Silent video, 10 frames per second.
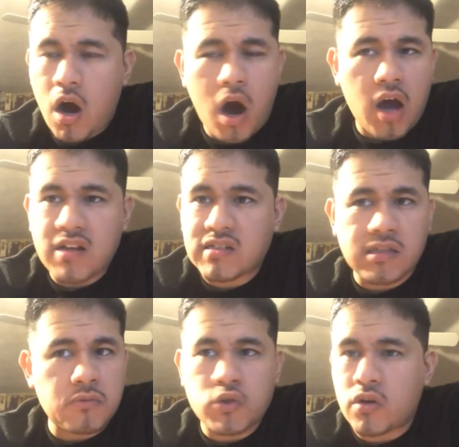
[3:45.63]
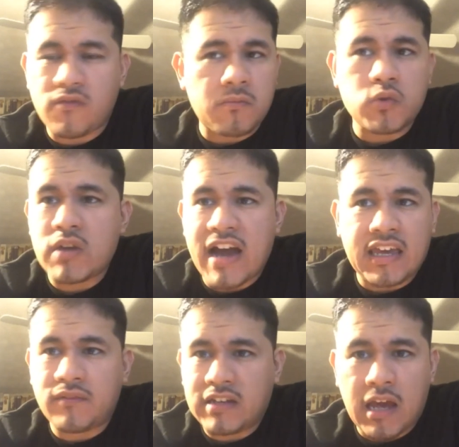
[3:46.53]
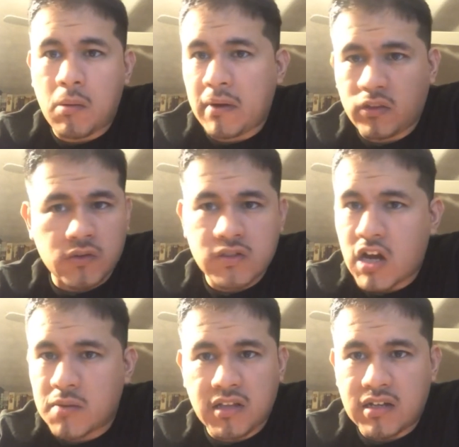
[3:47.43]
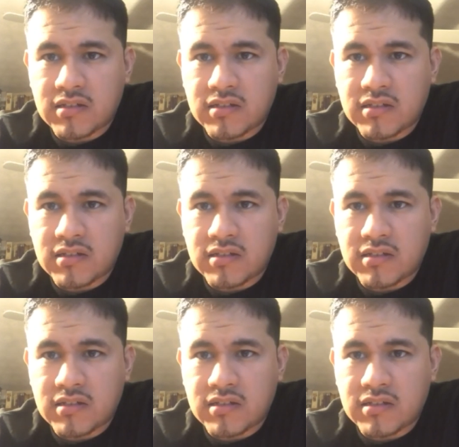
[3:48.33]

Honestly, the majority of them do not give a damn about those jobs. Lost.